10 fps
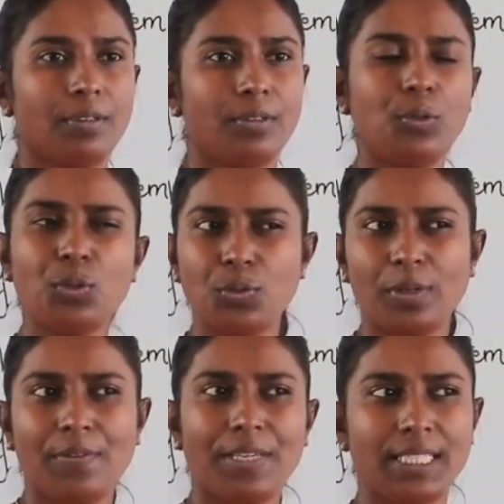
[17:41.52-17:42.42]

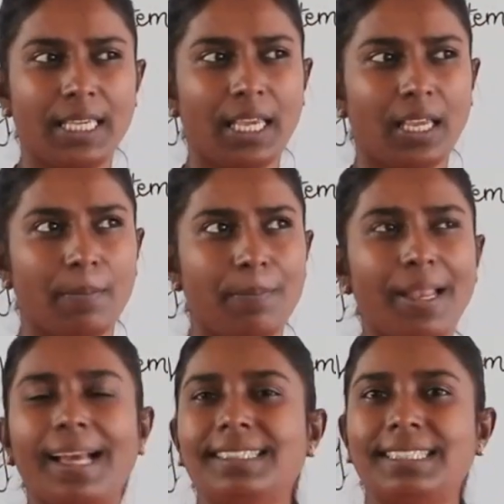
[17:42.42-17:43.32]
Usually we say
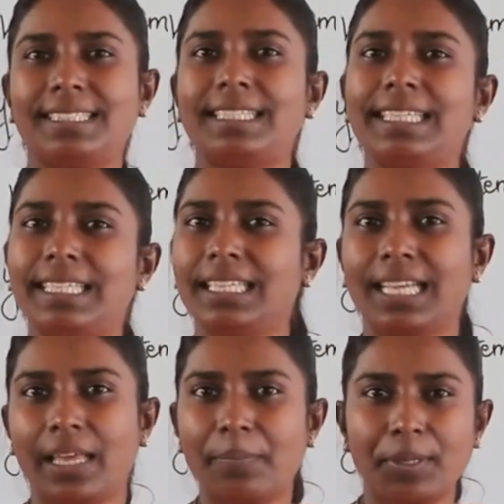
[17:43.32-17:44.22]
plants take in
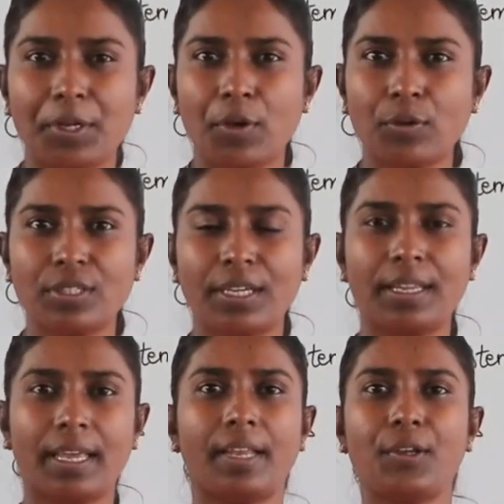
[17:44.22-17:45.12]
carbon dioxide
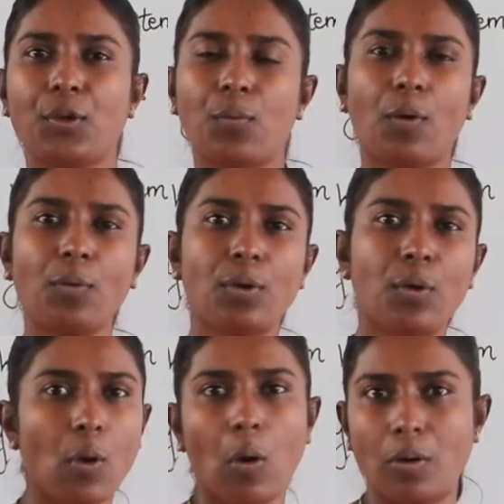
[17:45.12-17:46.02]
and give out
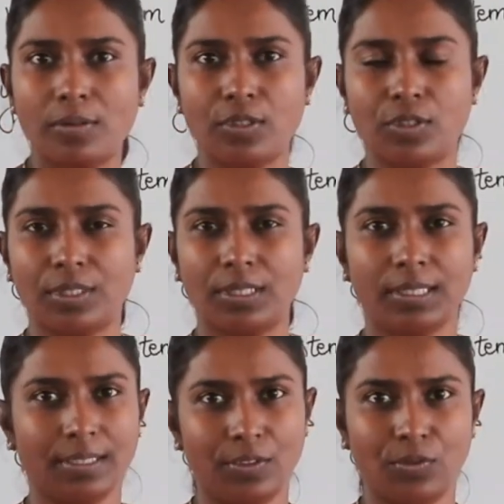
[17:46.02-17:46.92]
oxygen,
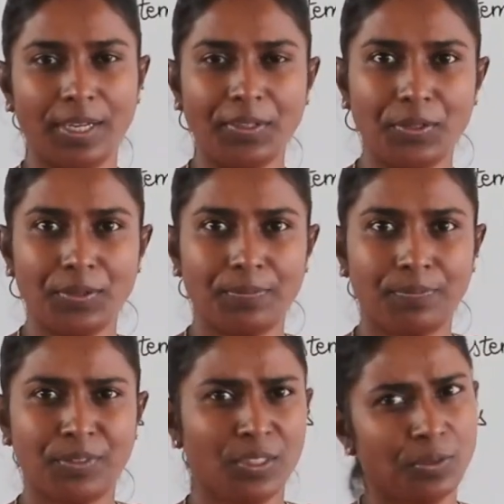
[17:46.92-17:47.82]
right?
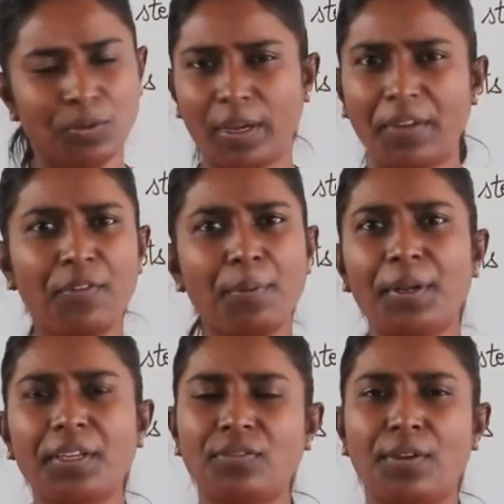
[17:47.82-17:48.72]
So
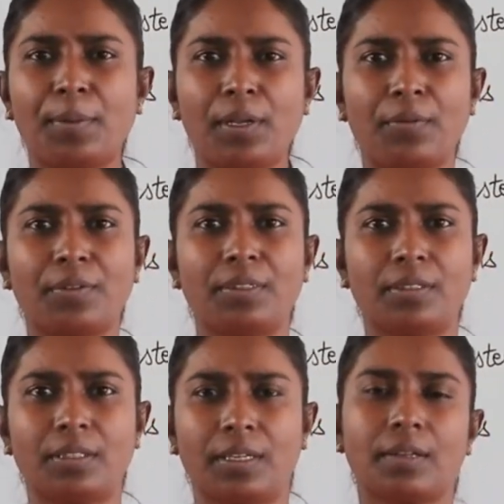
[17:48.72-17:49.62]
everybody is familiar with
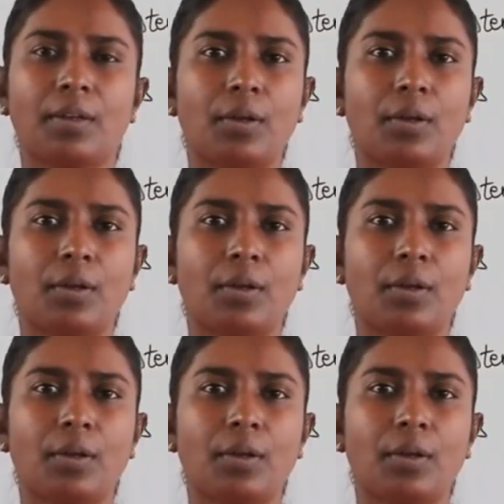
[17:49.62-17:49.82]
this thing.